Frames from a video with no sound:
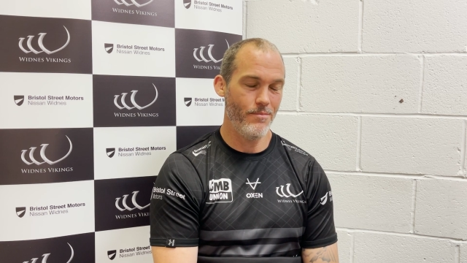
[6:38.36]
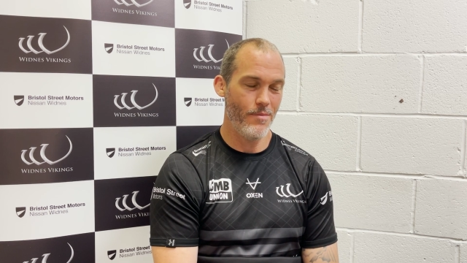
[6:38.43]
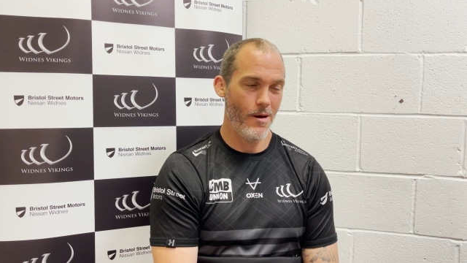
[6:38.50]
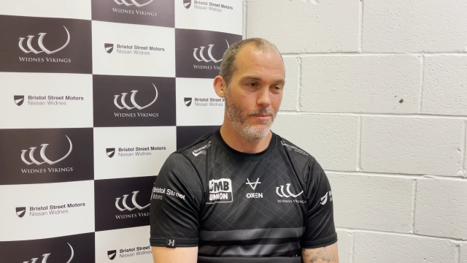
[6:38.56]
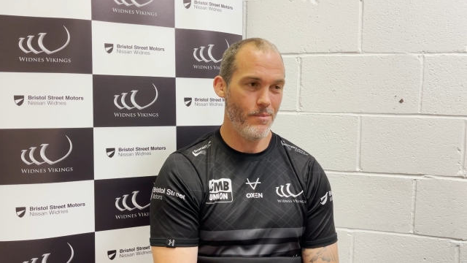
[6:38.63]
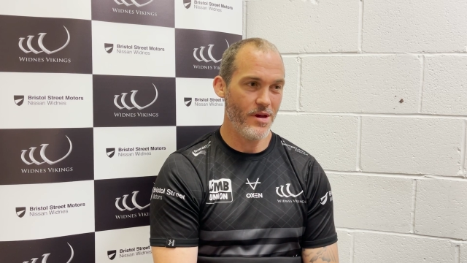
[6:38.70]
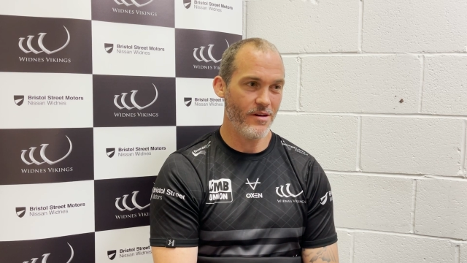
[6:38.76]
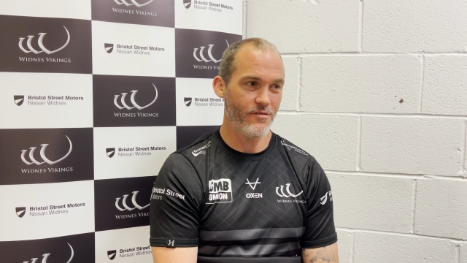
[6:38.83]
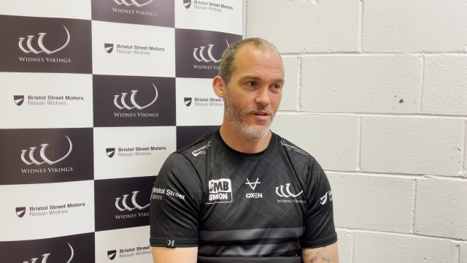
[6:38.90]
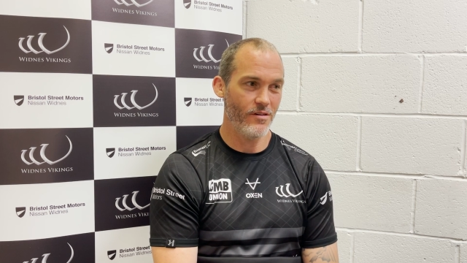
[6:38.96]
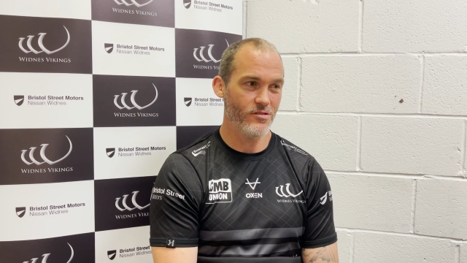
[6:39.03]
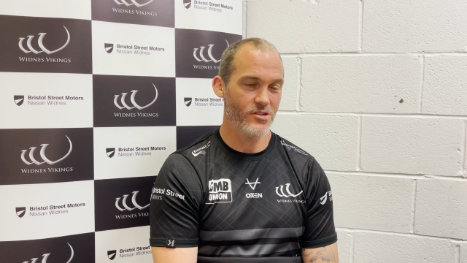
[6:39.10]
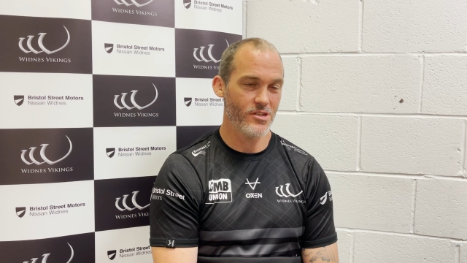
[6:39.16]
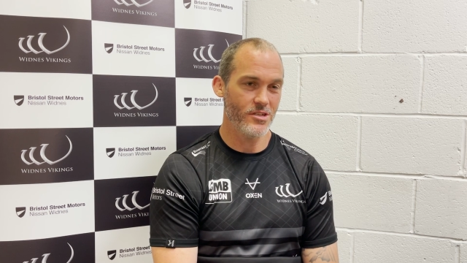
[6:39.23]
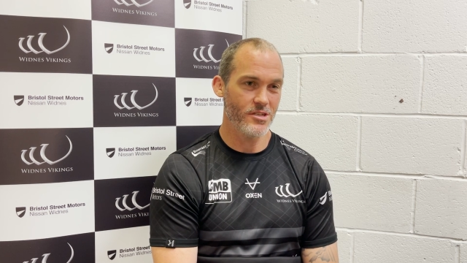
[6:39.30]
a big
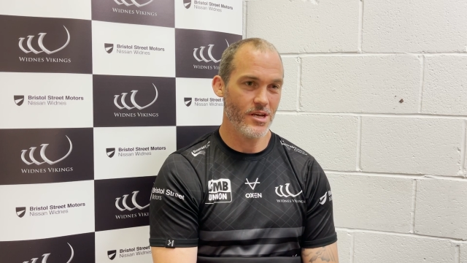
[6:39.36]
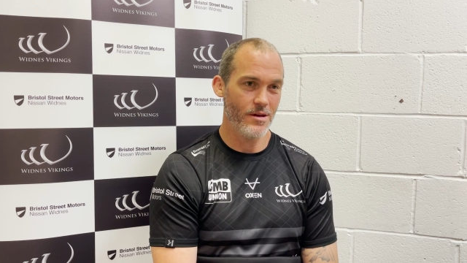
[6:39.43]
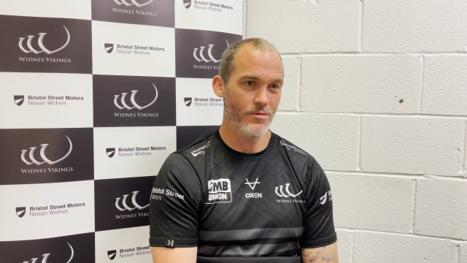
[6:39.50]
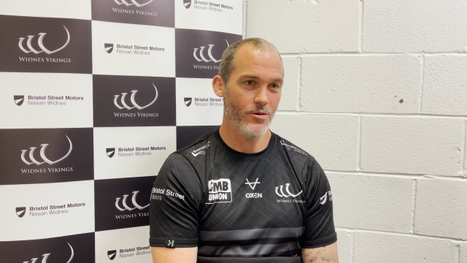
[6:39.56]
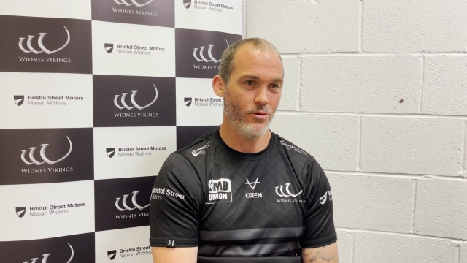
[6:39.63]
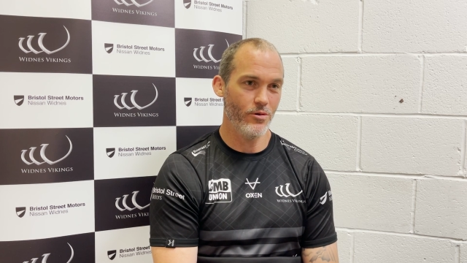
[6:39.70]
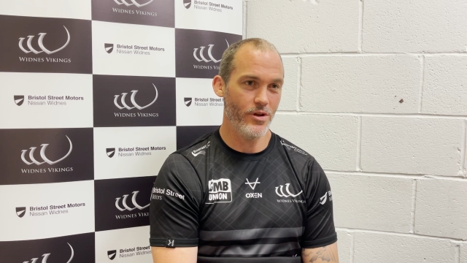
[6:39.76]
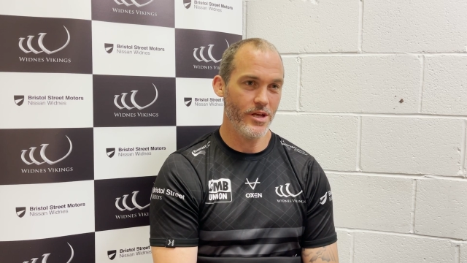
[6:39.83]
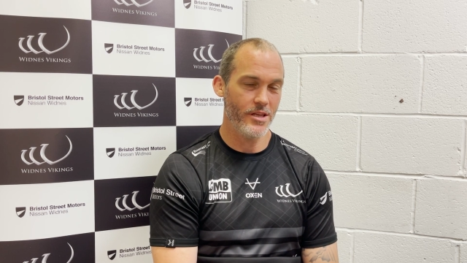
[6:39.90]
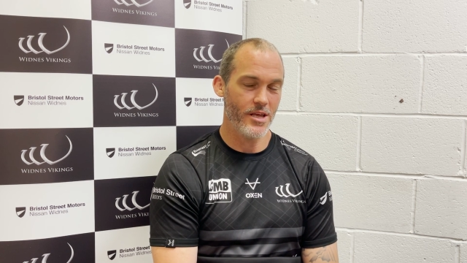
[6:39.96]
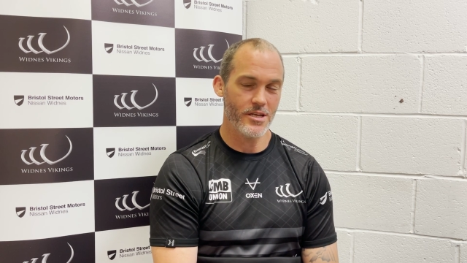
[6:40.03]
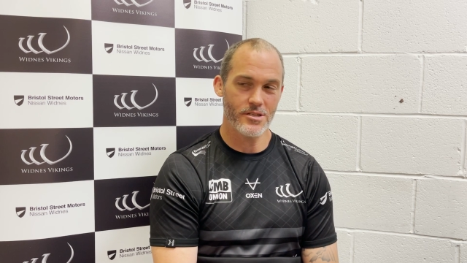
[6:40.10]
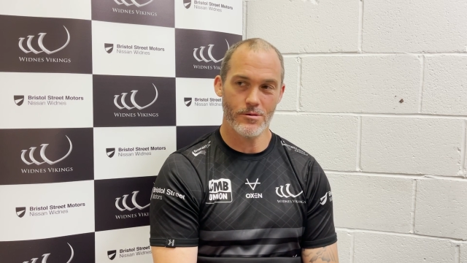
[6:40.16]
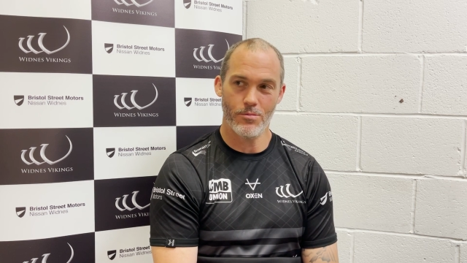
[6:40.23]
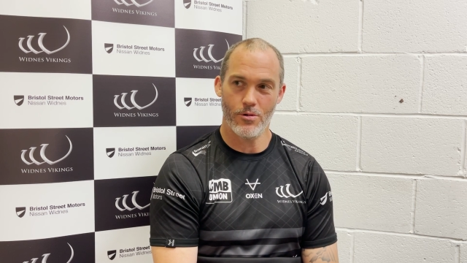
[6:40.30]
Featherstone team that will need
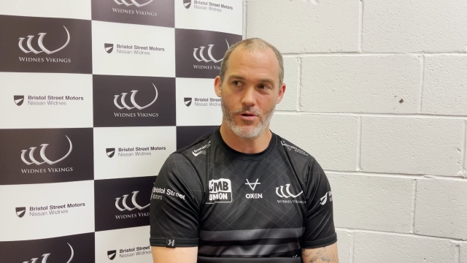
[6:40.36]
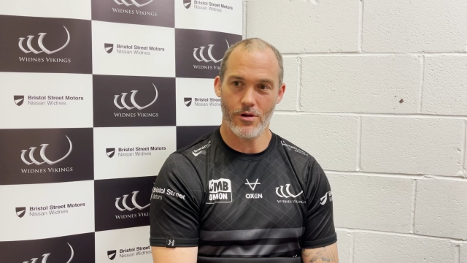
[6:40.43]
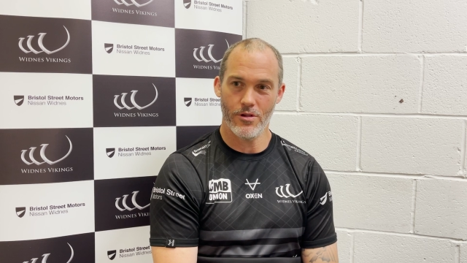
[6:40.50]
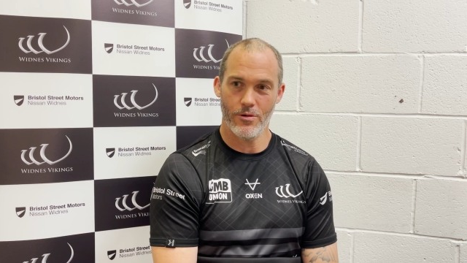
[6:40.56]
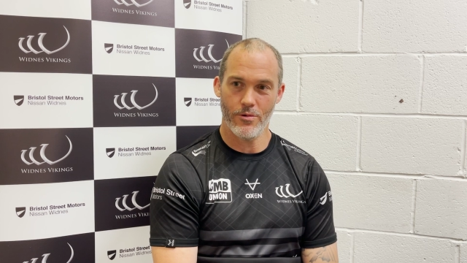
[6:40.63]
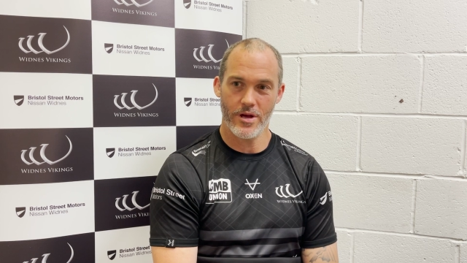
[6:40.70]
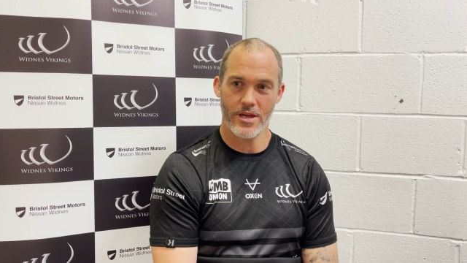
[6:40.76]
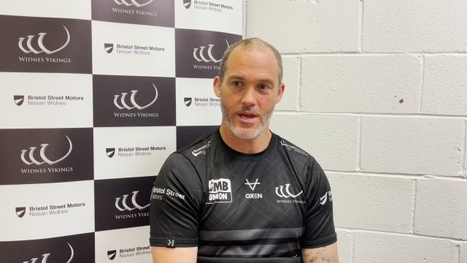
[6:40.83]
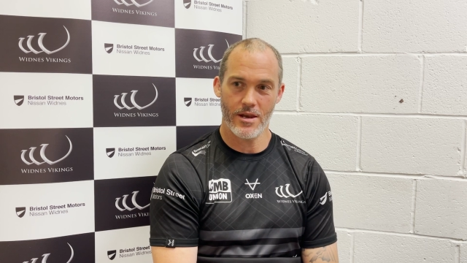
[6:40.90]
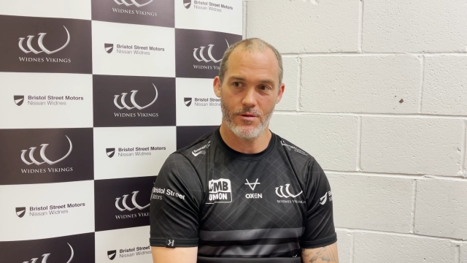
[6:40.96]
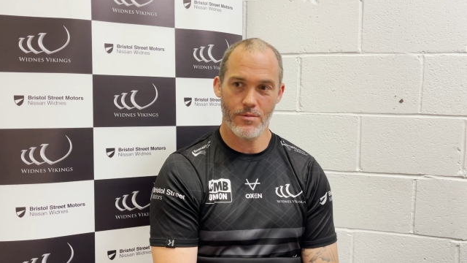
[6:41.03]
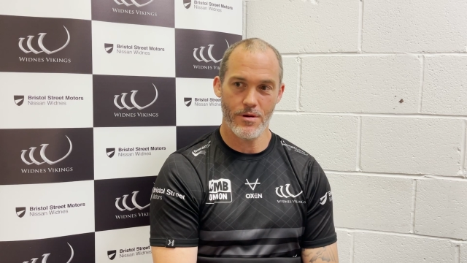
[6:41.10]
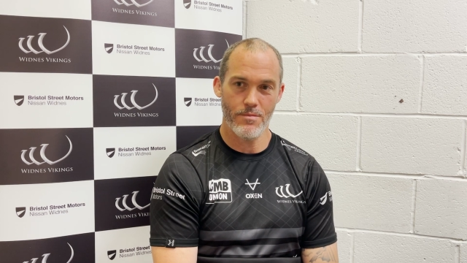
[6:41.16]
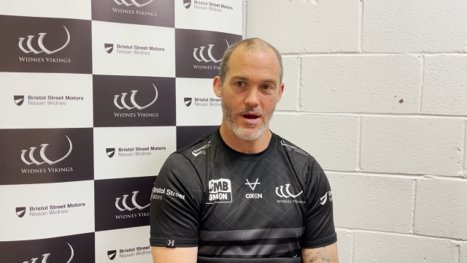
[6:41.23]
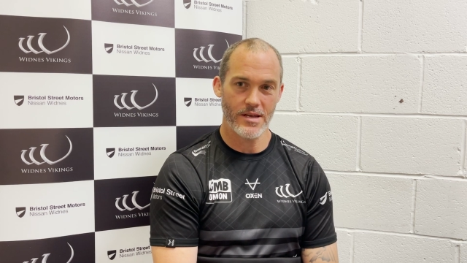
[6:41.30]
their support on the weekend will
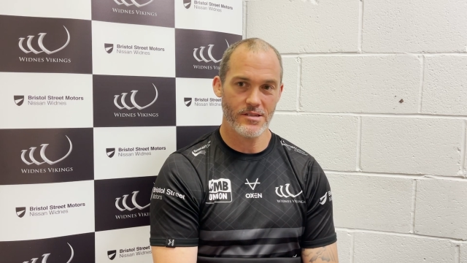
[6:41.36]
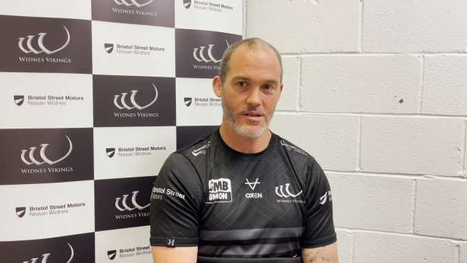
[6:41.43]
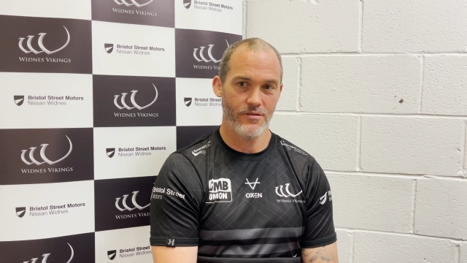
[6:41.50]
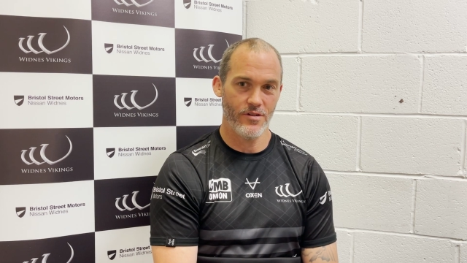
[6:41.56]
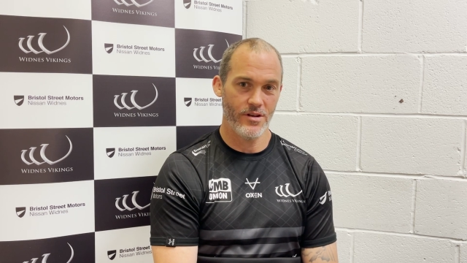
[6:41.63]
be massive.